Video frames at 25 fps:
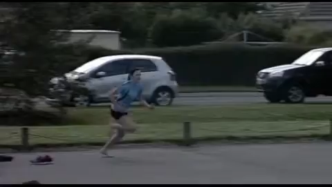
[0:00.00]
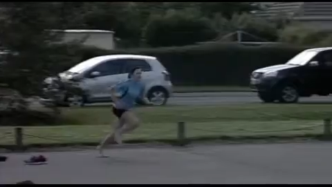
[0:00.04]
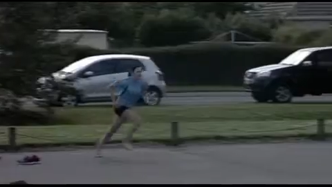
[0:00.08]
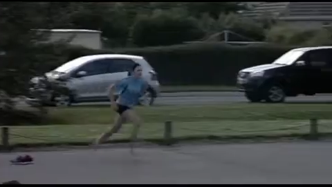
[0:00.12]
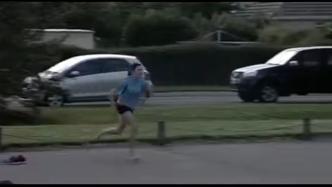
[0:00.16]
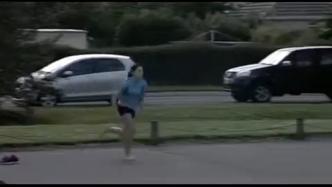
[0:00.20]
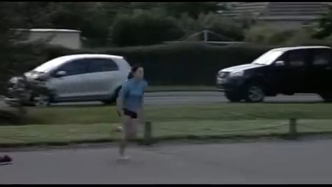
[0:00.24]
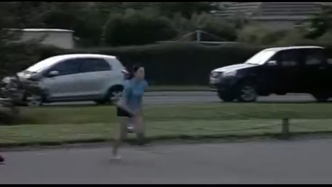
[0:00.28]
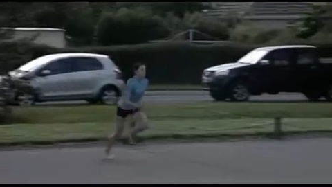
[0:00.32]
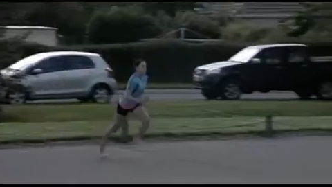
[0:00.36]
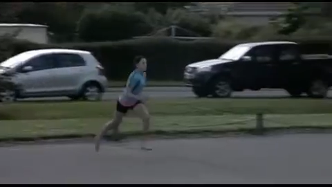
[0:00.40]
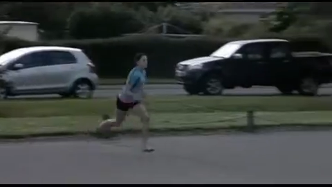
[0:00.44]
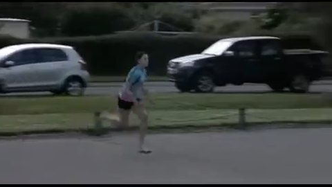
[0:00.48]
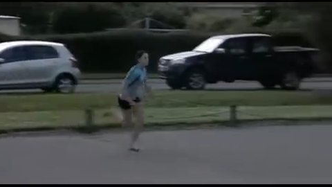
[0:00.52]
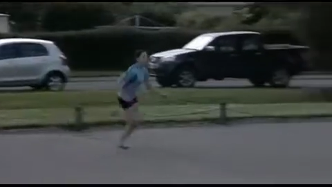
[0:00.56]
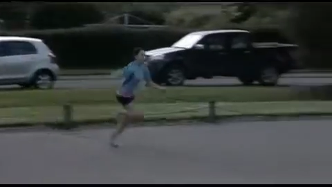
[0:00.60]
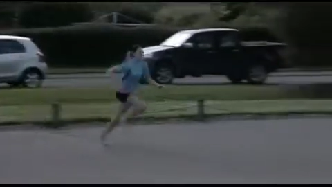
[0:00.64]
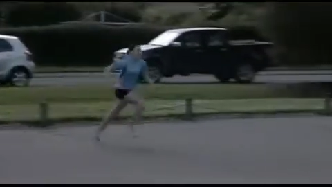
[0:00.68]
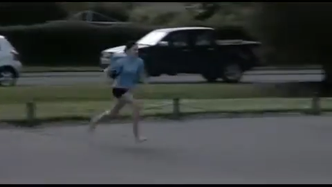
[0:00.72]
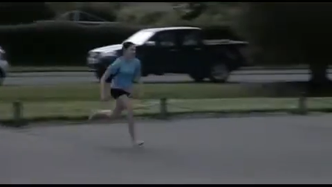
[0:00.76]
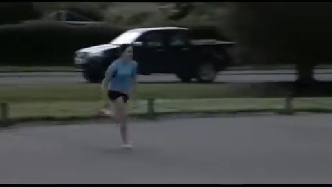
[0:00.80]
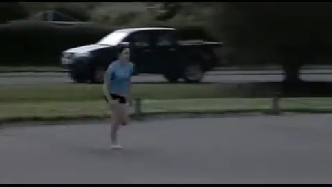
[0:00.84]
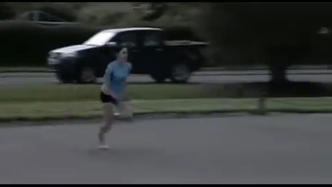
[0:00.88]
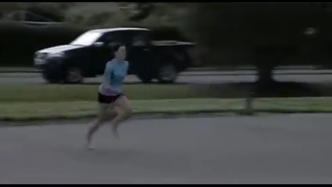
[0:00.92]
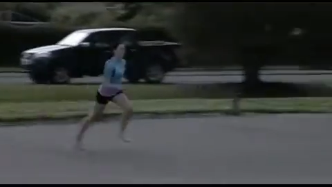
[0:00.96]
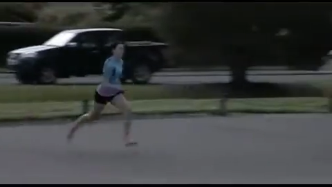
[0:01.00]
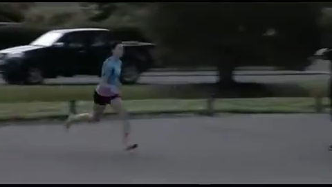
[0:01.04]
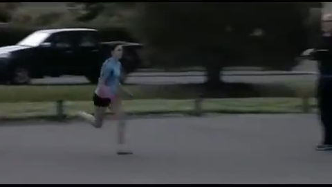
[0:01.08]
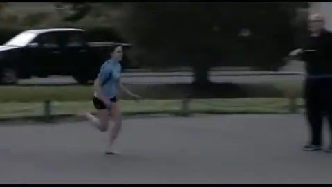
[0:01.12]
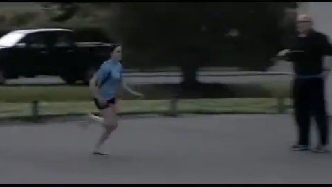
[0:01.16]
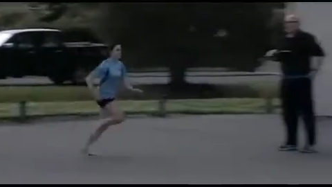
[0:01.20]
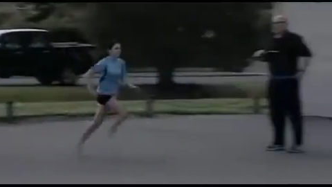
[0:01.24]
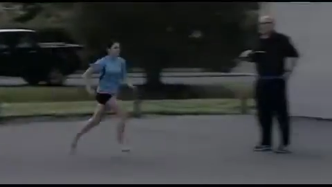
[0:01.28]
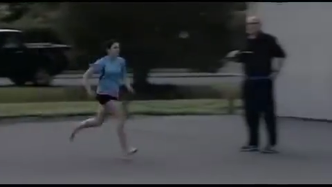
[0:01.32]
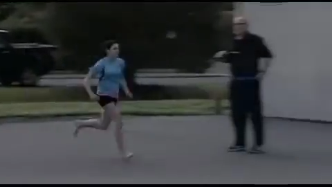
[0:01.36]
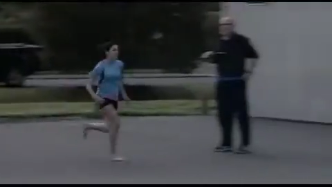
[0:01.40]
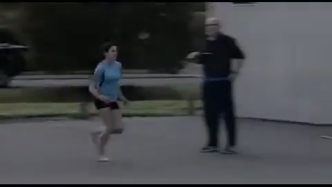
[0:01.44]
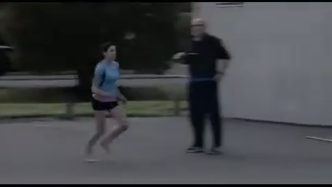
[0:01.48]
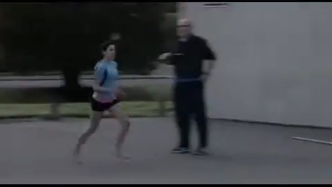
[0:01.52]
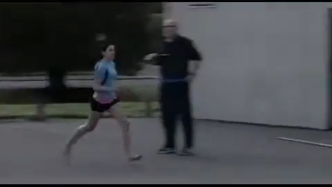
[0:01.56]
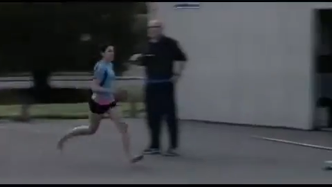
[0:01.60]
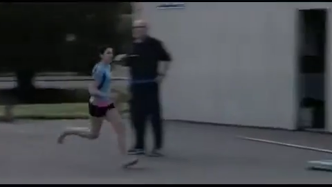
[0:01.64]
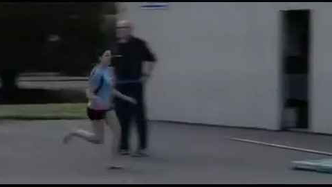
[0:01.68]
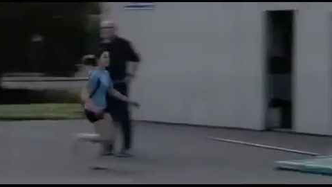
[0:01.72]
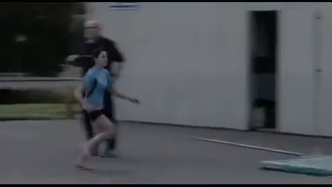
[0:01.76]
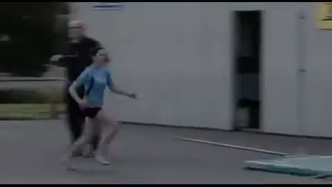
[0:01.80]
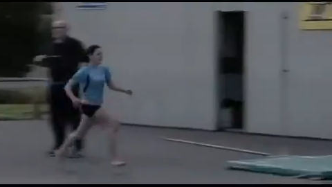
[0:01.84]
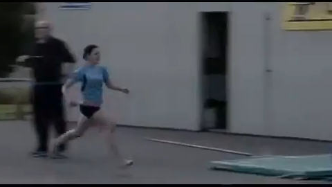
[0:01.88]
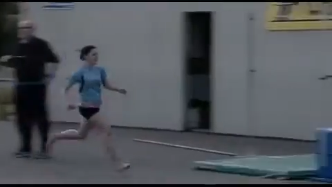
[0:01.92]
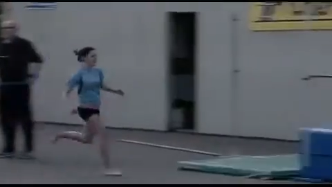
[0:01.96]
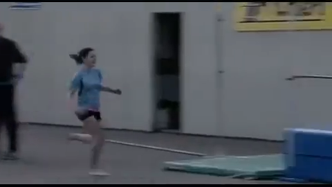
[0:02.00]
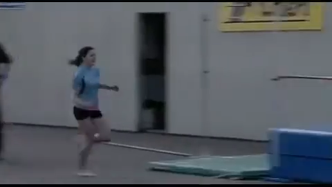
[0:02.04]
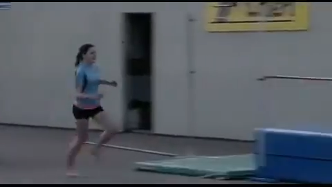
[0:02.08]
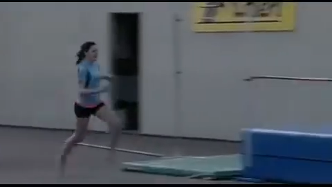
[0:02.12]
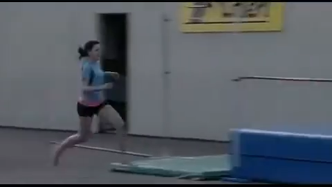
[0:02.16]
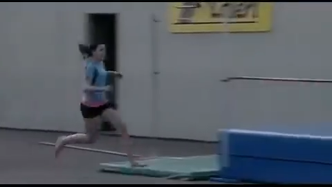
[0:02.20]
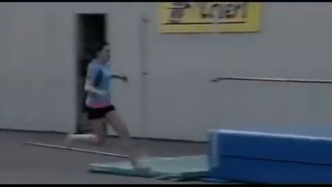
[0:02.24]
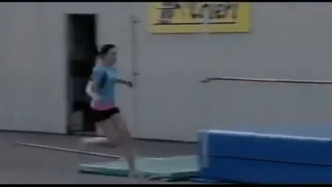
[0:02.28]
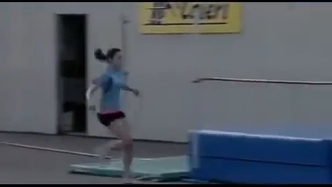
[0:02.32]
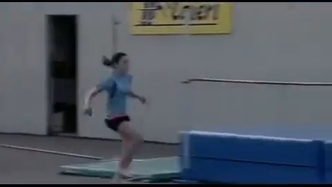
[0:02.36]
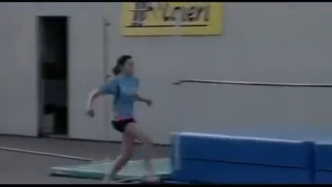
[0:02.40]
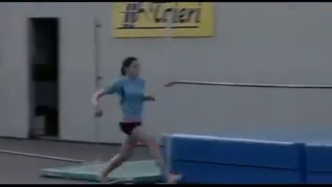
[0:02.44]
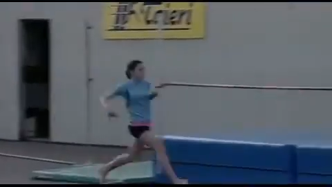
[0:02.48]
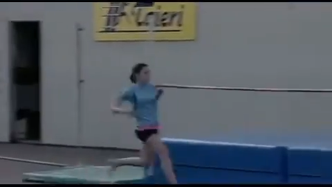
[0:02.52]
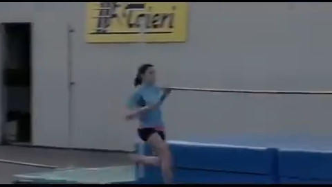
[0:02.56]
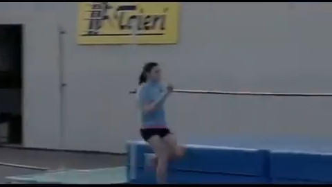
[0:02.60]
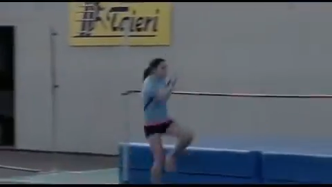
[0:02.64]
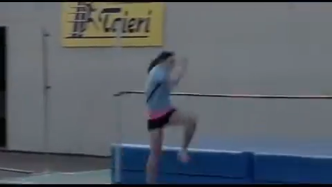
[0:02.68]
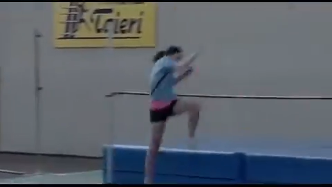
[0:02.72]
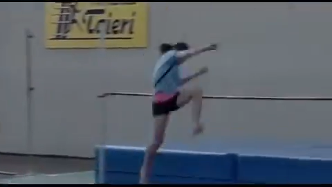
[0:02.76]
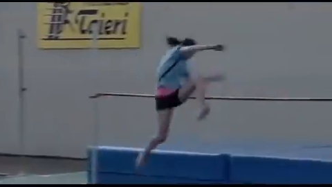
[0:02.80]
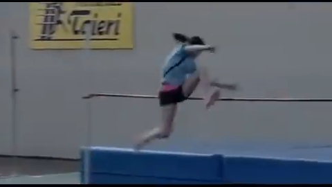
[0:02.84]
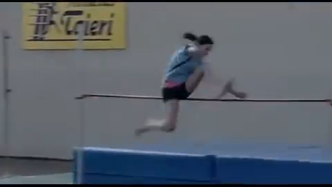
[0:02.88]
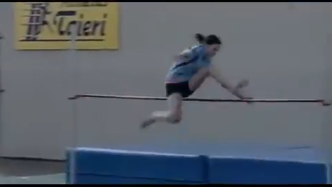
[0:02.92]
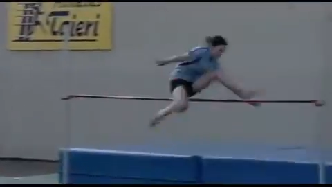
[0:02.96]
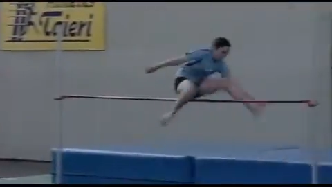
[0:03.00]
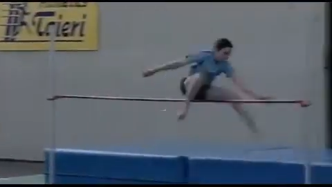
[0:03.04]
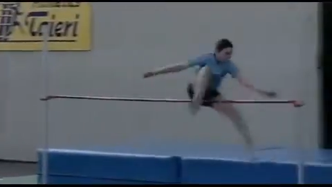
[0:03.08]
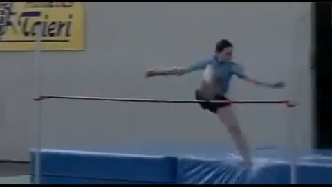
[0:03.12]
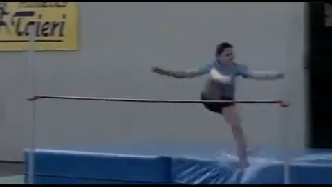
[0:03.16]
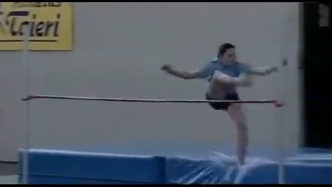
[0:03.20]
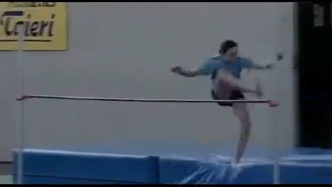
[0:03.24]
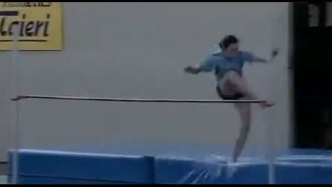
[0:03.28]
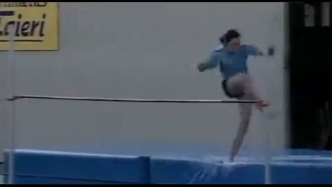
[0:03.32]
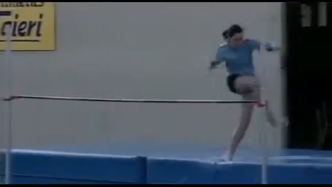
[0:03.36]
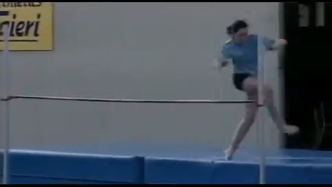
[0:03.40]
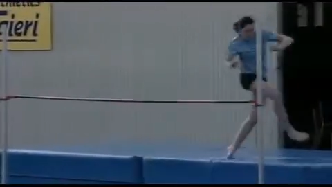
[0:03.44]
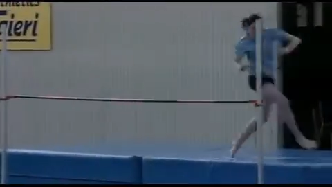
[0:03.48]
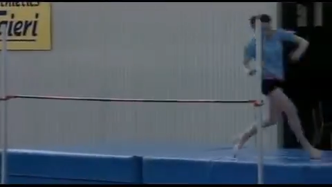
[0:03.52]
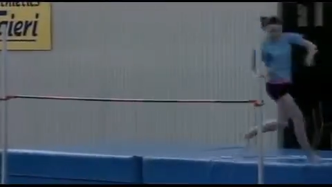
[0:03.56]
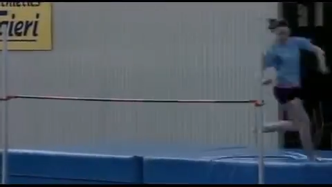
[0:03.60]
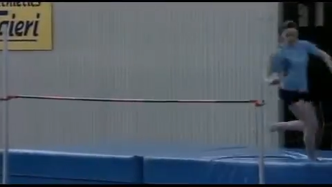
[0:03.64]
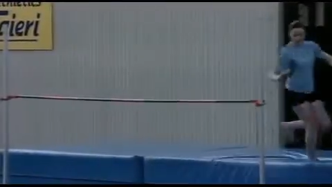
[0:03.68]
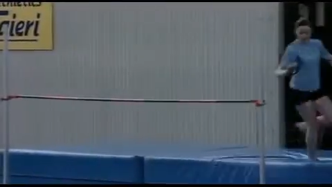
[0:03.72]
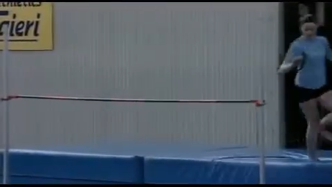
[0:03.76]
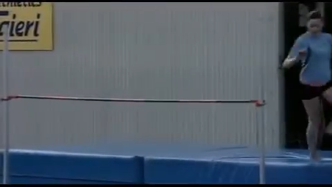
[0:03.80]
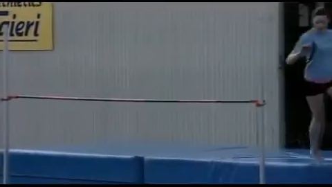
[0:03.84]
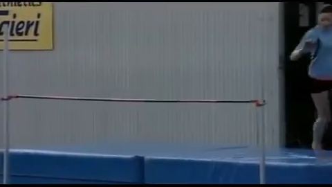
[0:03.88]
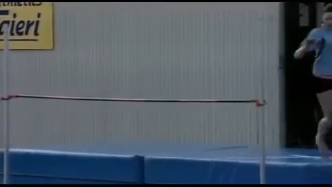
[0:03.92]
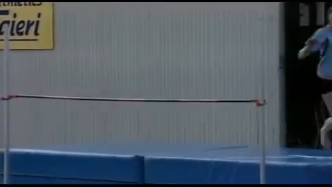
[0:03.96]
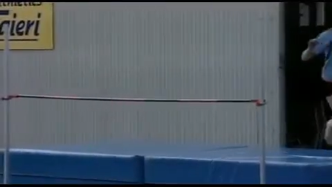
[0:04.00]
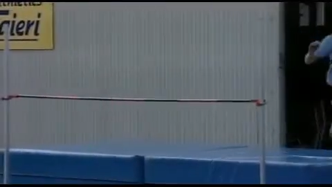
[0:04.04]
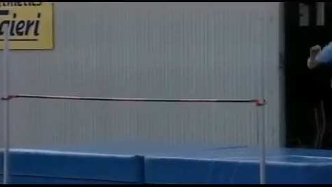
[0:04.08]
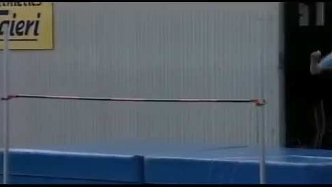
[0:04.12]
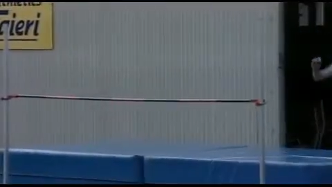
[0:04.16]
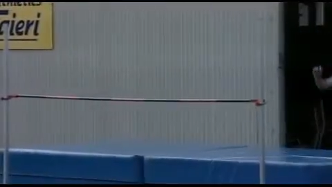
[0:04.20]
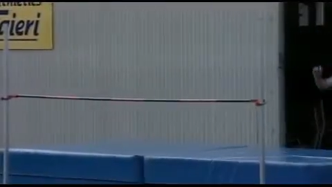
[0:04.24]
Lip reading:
(no speaker visible)